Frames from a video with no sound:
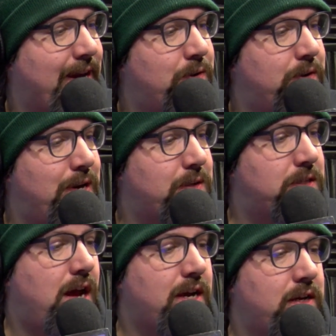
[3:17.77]
I don't know how
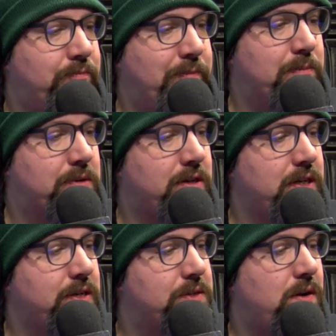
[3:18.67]
talkative Big Bird
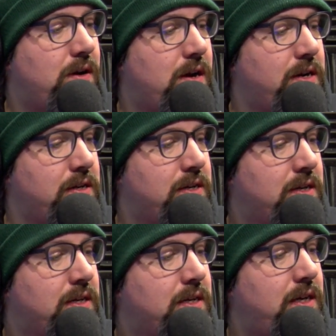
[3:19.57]
is on
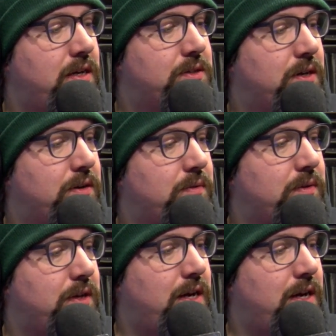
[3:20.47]
his own.